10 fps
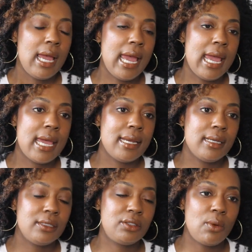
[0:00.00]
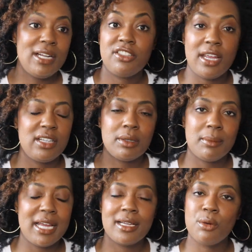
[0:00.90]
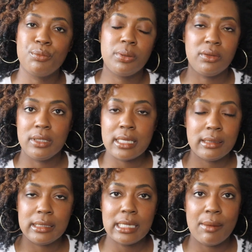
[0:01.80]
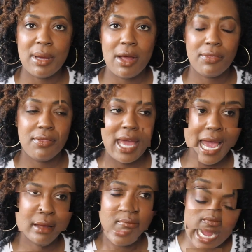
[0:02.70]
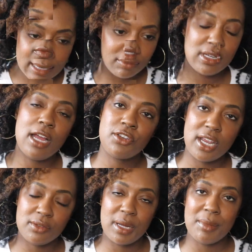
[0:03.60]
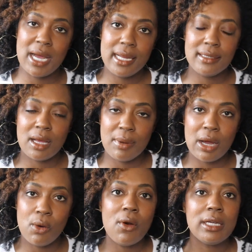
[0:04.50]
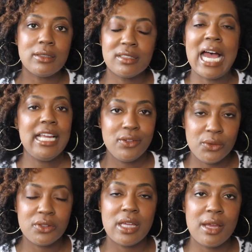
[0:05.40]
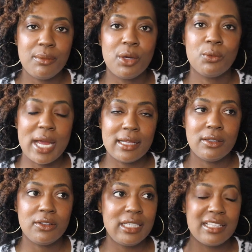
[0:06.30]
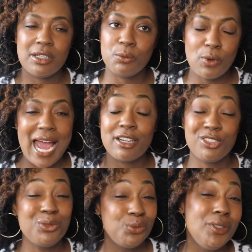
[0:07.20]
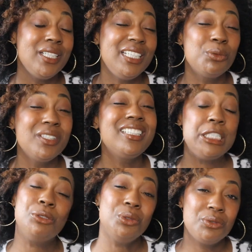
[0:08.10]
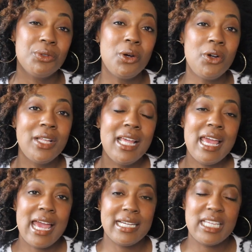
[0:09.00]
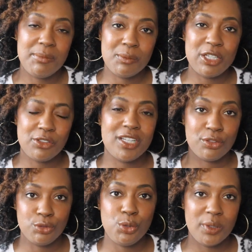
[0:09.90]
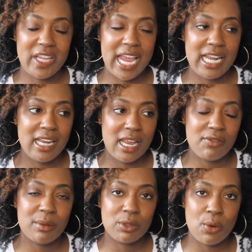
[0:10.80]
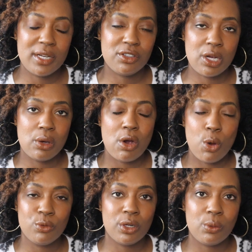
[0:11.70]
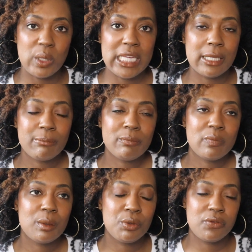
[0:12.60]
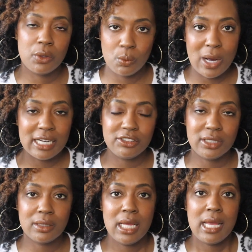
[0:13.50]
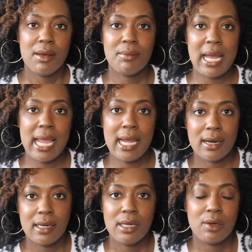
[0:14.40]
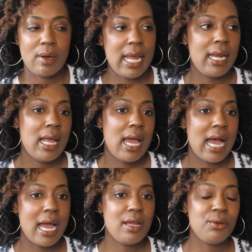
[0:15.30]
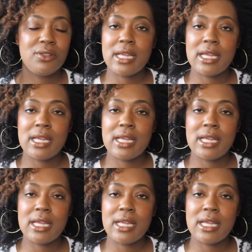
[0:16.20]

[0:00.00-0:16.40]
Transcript: And so I changed my mind completely about that. I have not changed my mind about oils. I use them regularly, and they're actually really useful at keeping my strands lubricated if I'm going to go over a week before washing my hair, right? I use